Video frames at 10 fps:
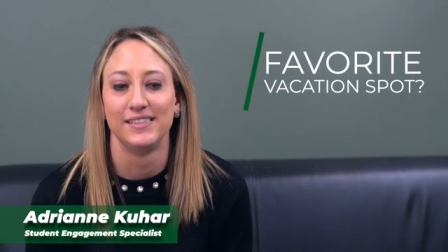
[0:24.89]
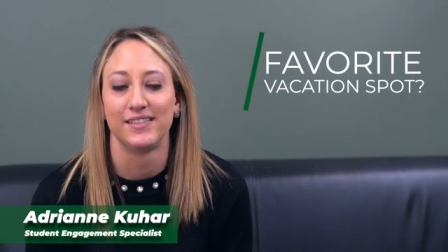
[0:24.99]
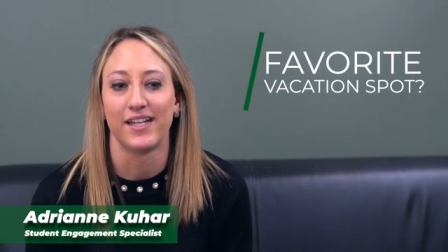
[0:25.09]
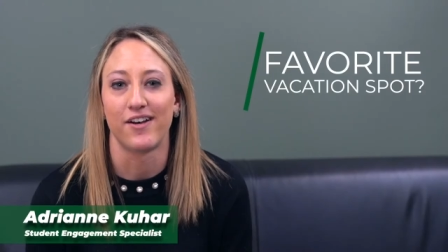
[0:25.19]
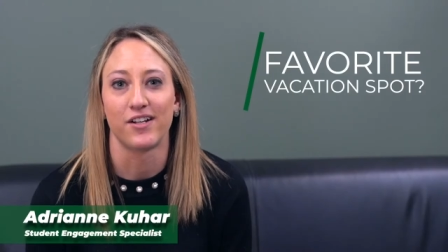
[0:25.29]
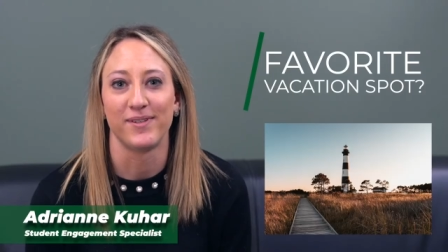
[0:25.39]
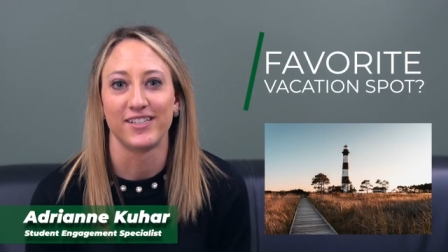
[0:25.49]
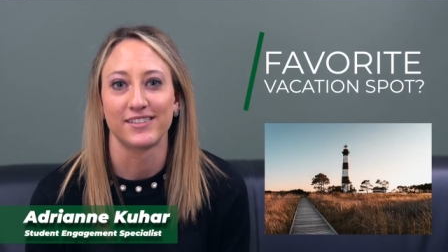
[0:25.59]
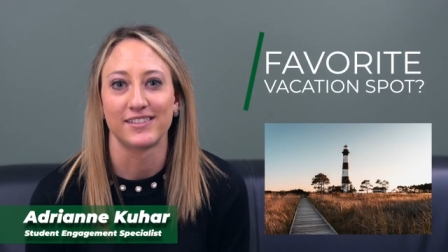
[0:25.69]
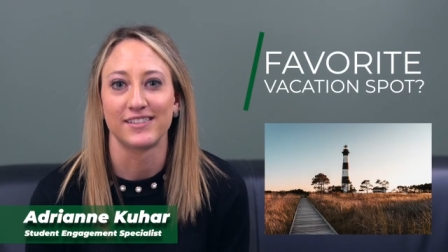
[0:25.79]
The Outer
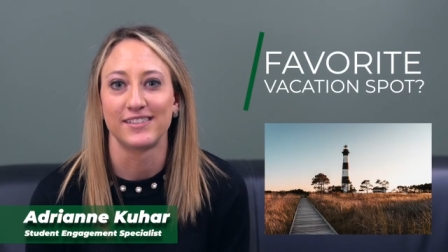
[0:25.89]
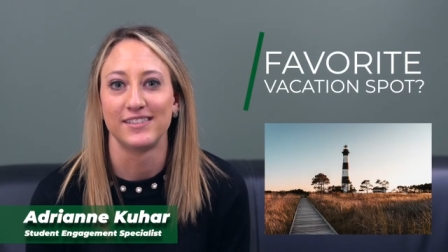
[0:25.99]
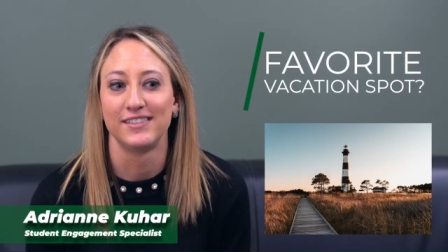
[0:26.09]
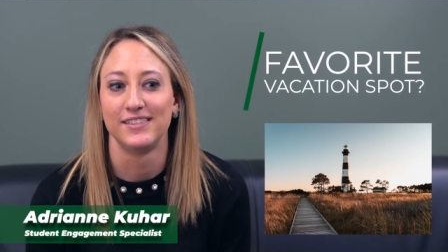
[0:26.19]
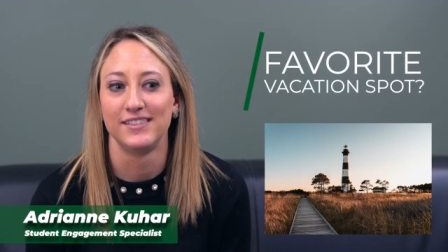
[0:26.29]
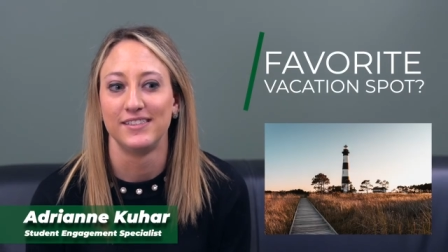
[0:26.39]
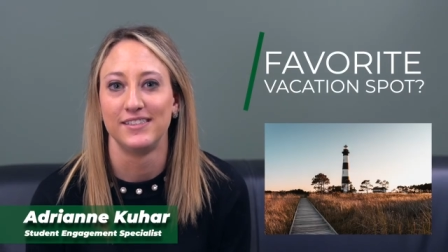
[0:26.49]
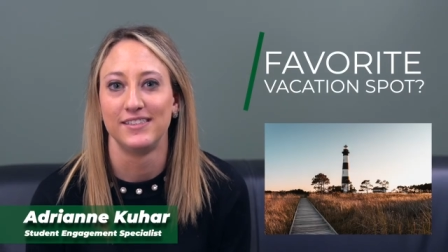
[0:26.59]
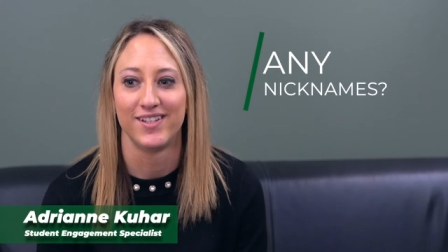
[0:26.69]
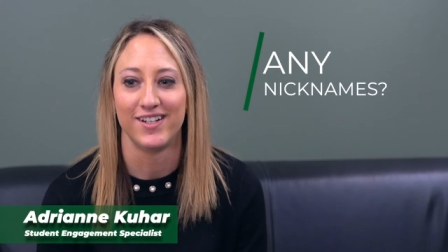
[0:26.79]

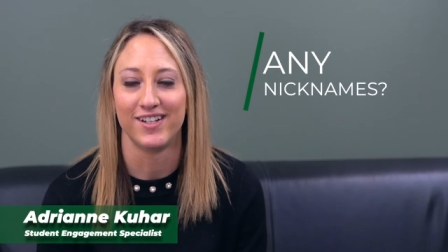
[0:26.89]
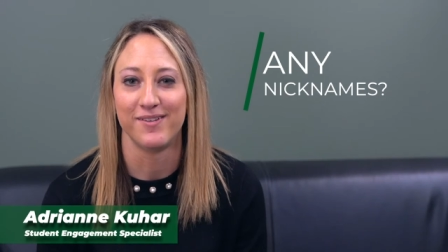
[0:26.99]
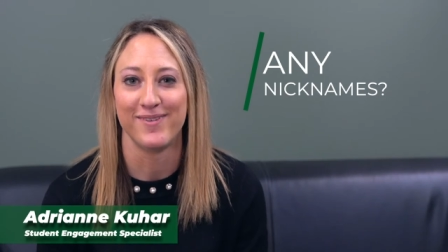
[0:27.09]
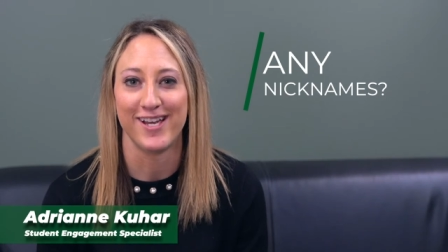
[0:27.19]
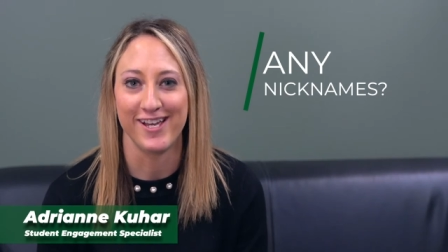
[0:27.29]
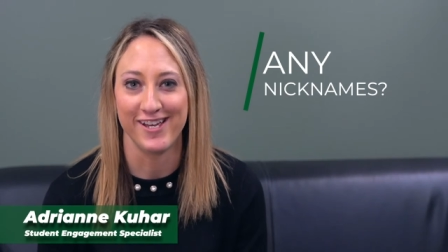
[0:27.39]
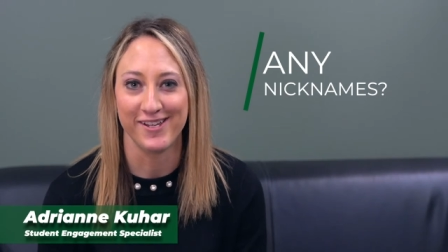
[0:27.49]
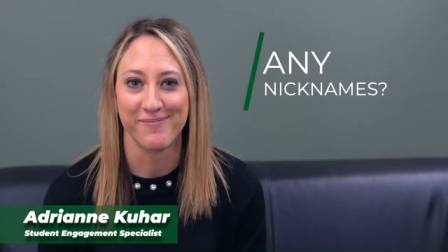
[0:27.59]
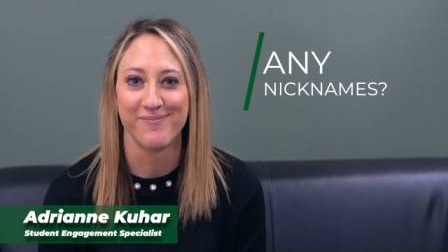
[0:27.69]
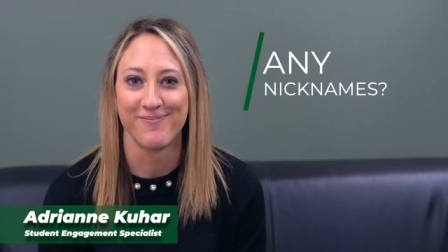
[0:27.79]
Banks. Um,
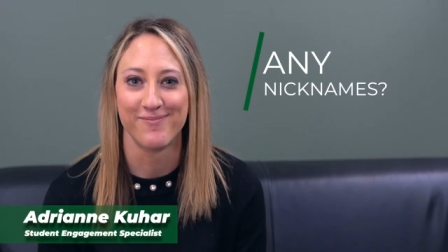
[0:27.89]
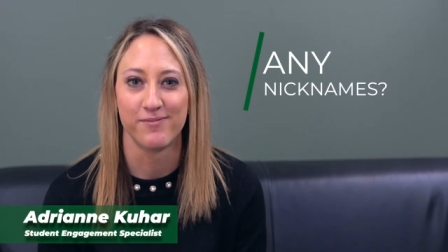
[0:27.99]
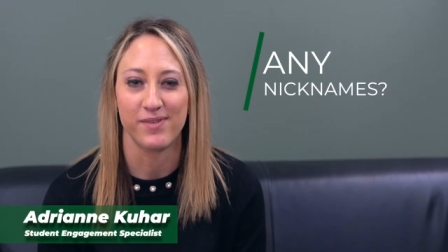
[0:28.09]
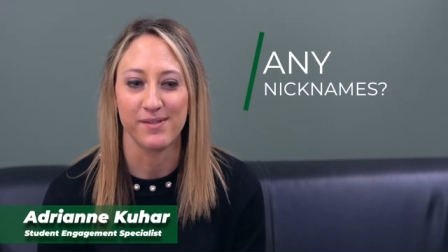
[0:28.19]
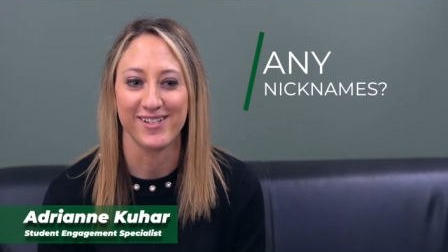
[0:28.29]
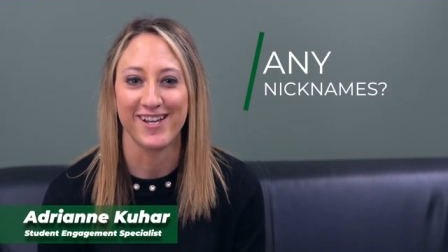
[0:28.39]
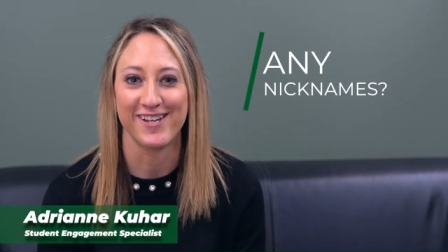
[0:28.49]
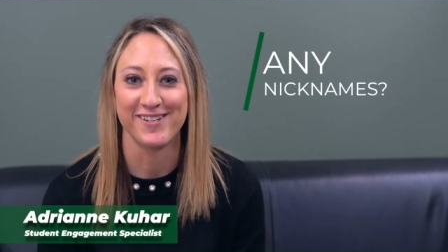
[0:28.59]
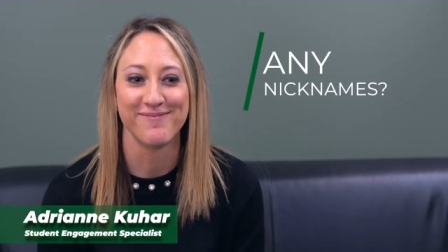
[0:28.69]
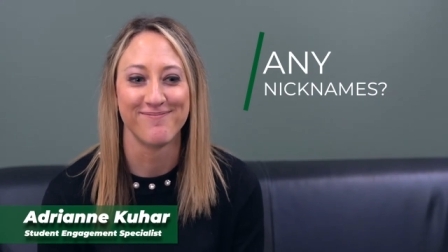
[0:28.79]
A, baby
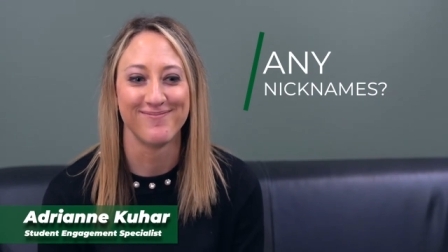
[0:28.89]
A.